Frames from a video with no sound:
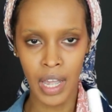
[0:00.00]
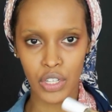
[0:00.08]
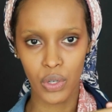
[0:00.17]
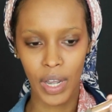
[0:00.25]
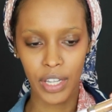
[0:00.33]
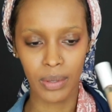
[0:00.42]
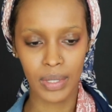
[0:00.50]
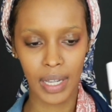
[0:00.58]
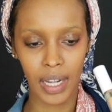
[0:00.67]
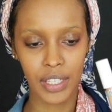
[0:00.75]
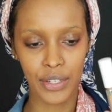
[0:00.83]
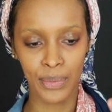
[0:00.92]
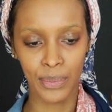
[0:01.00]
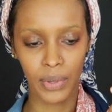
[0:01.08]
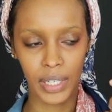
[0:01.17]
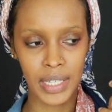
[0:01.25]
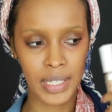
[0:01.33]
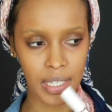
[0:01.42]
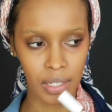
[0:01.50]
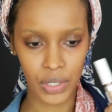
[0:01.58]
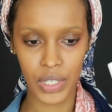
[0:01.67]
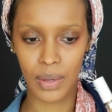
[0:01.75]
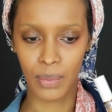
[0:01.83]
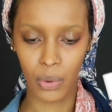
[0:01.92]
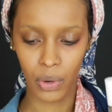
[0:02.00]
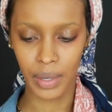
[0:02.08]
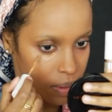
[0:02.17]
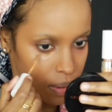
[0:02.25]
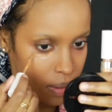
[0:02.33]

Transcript: so I use that to conceal some more.